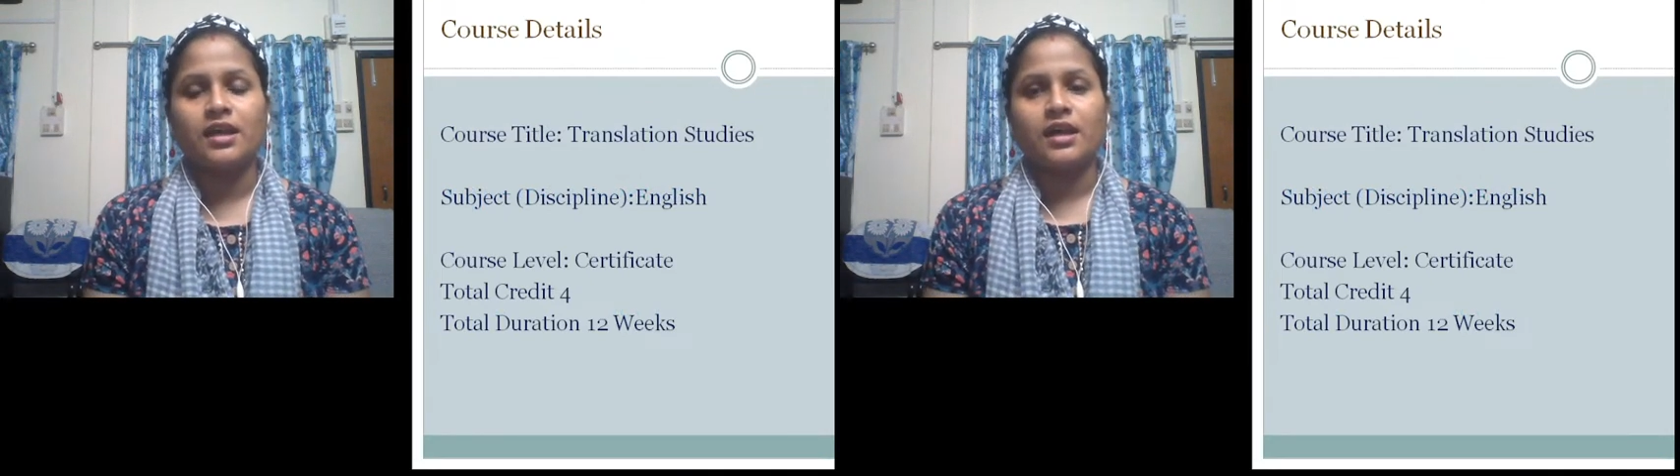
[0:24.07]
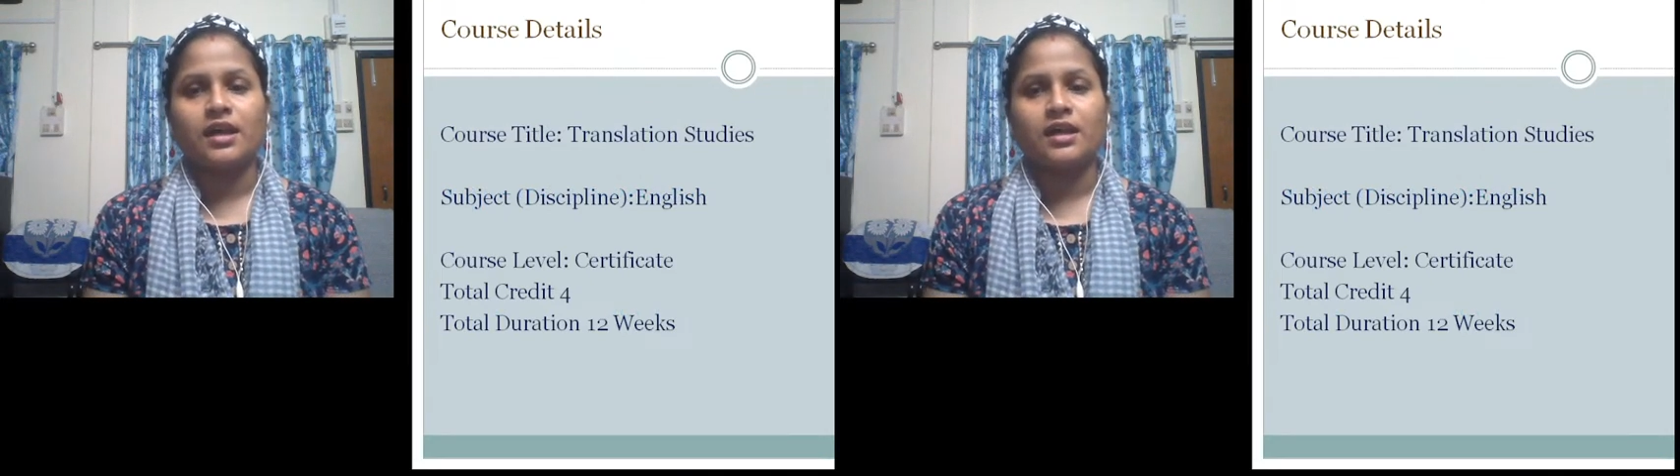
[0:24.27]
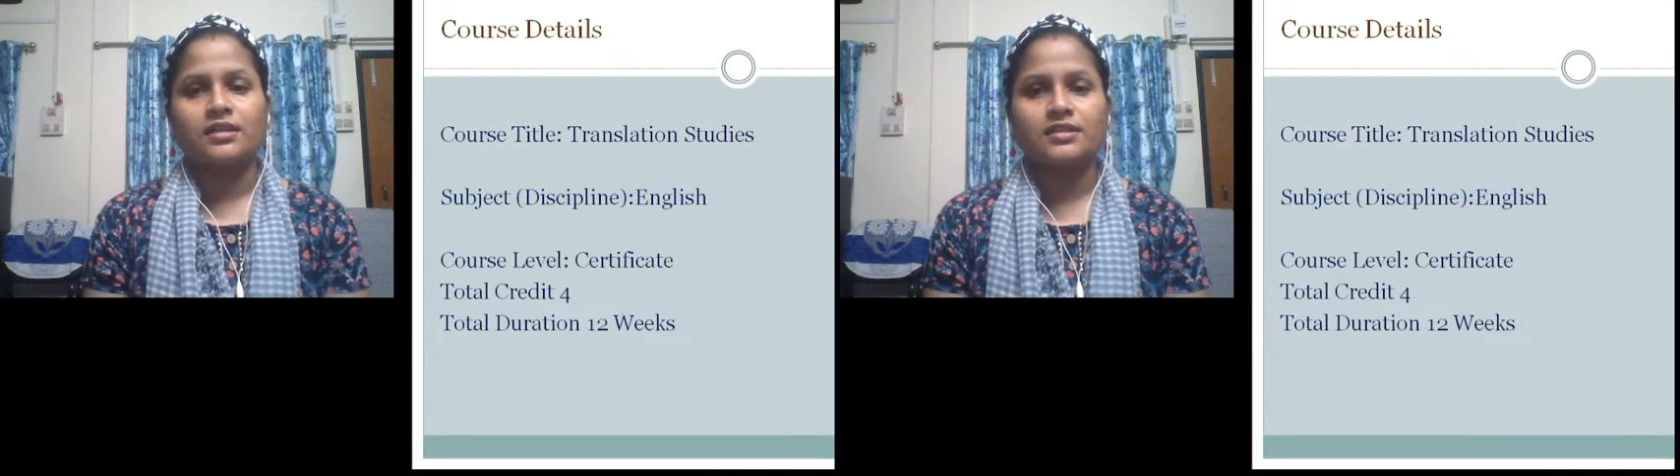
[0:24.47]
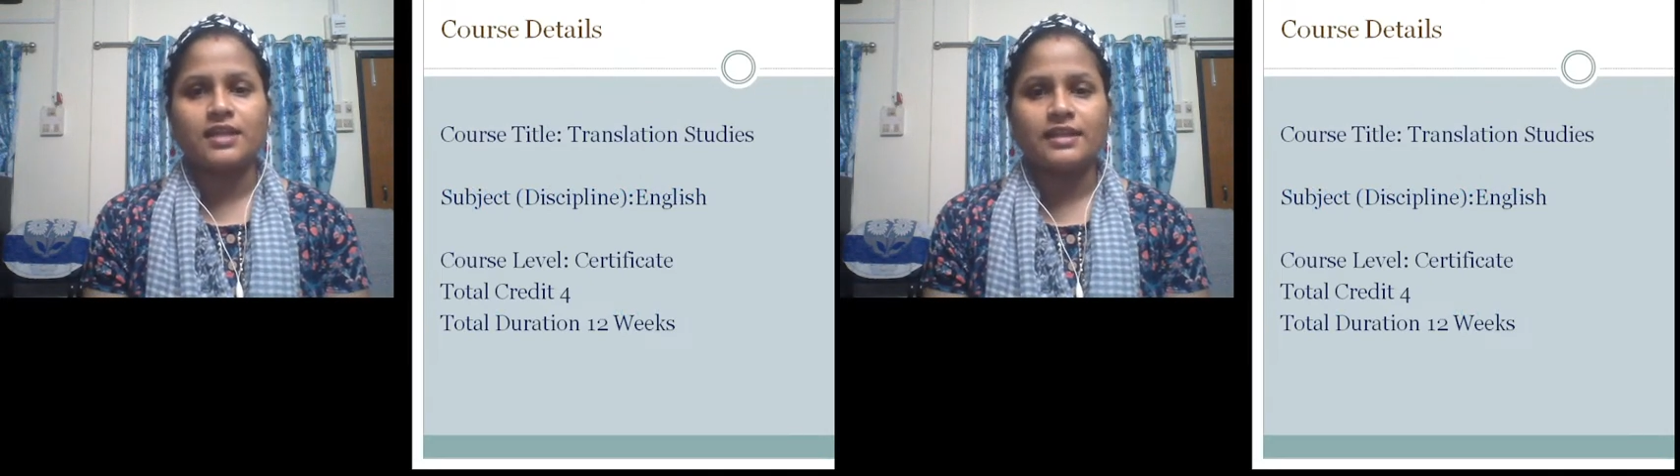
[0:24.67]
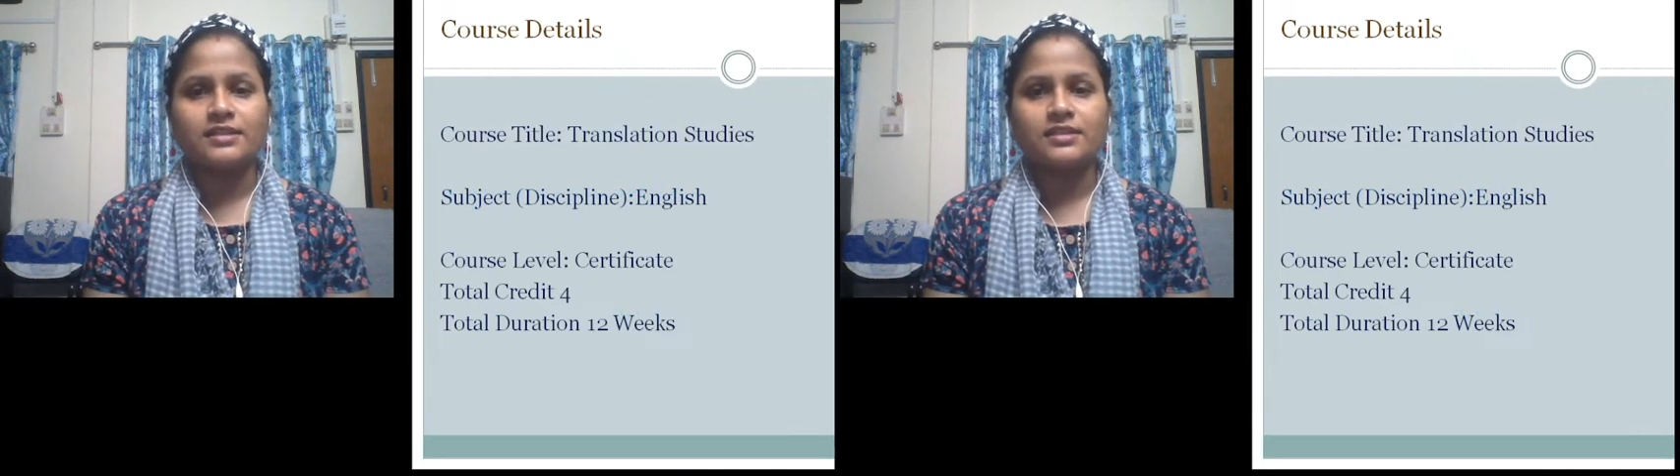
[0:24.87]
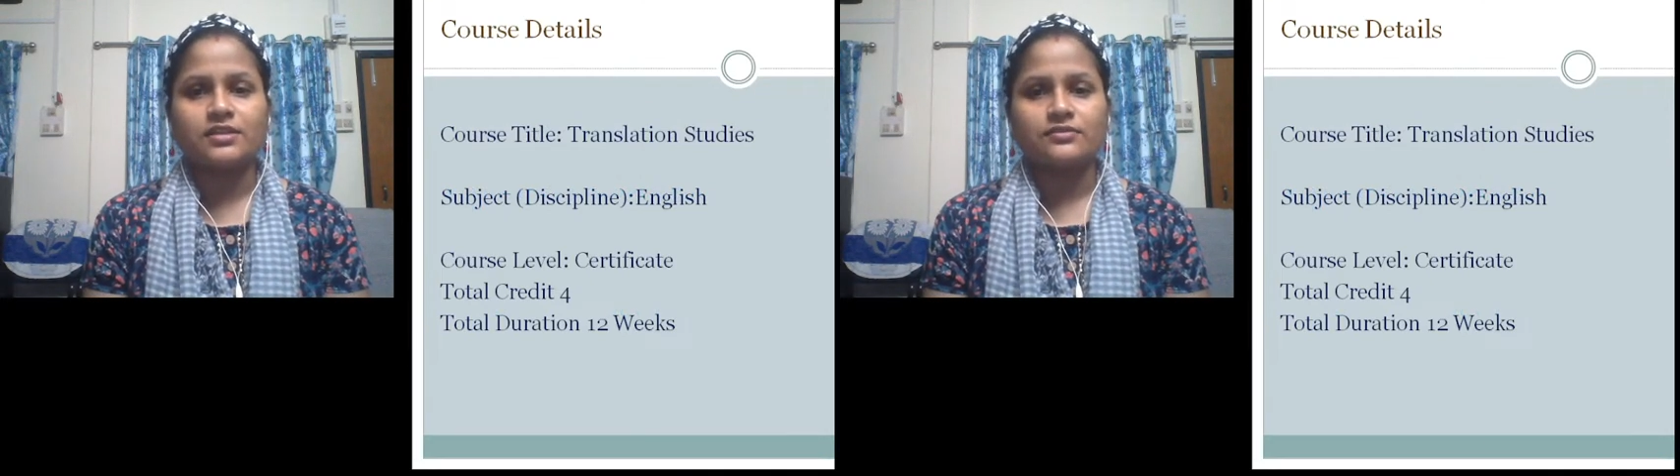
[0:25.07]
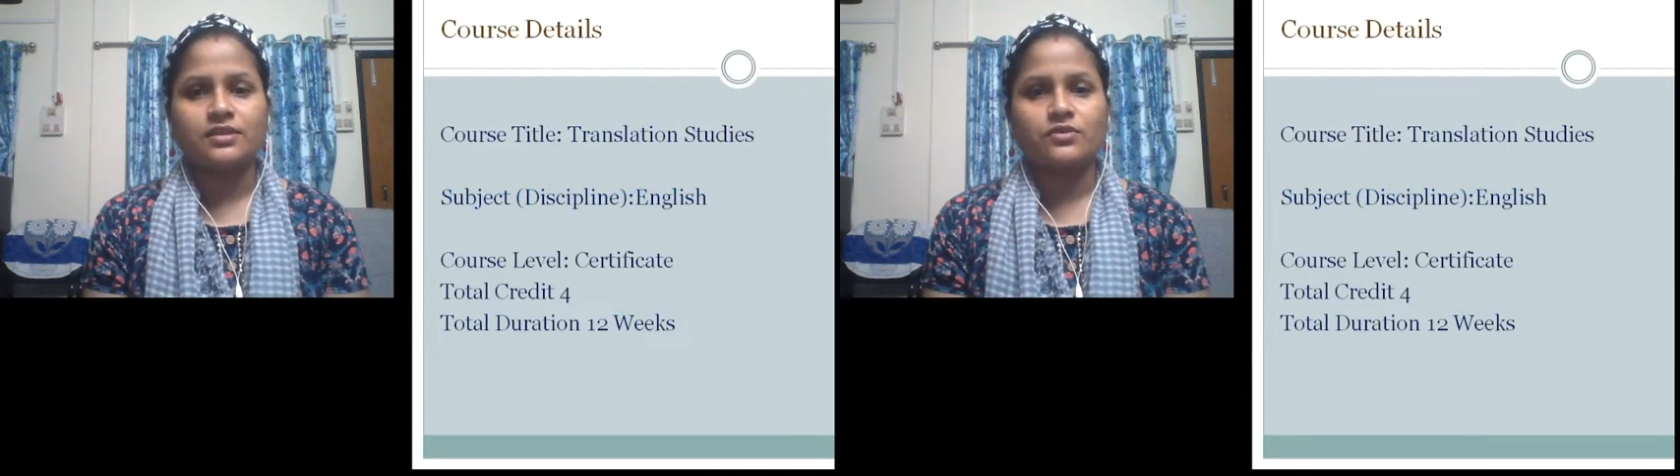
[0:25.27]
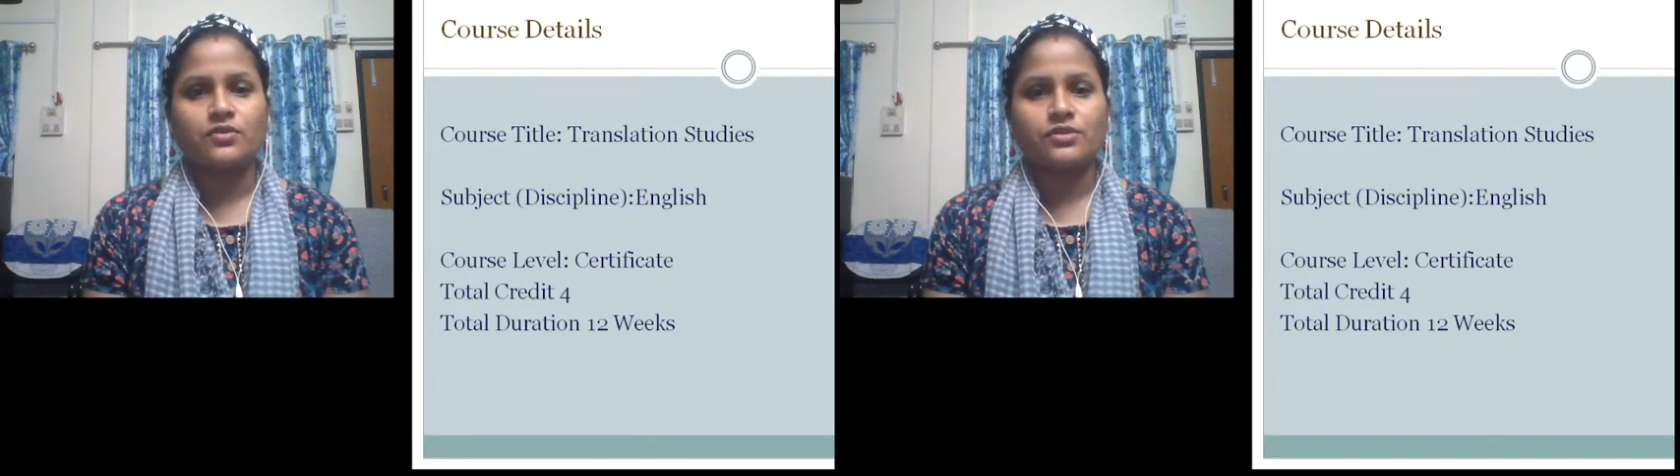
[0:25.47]
the title of the
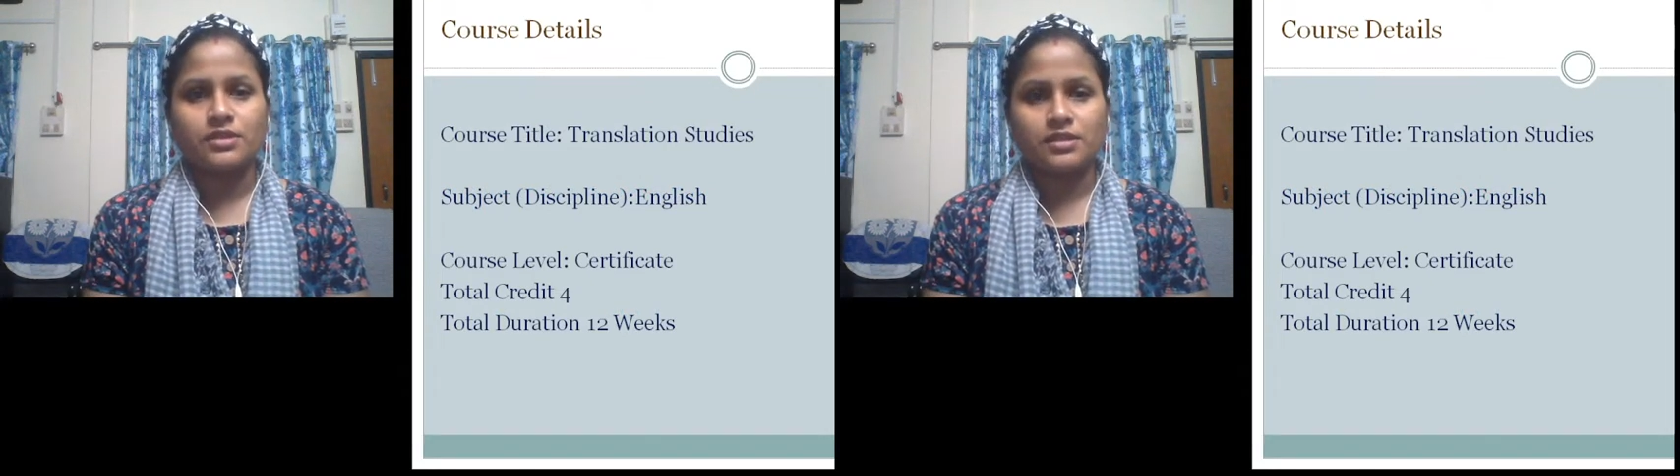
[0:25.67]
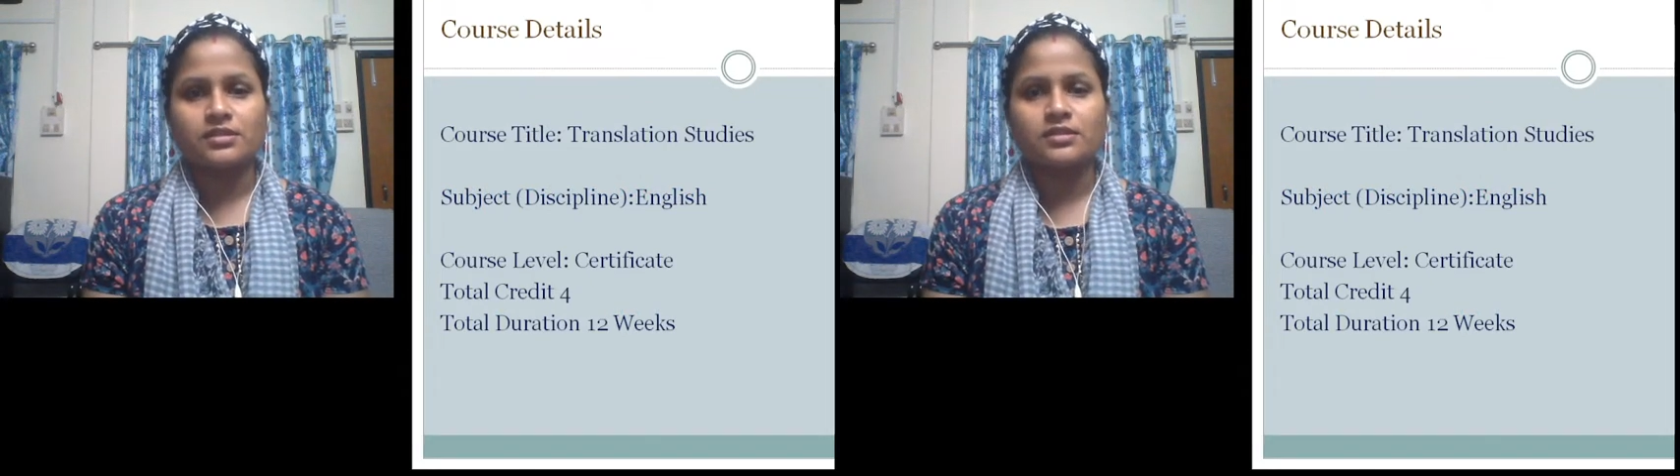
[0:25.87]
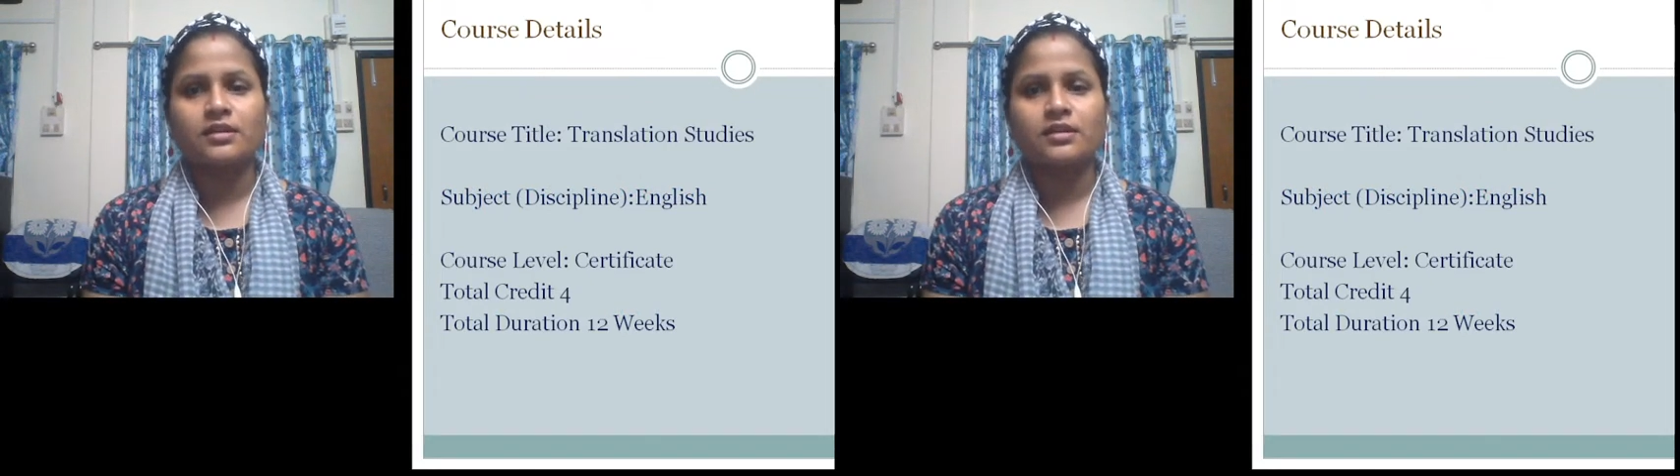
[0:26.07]
course is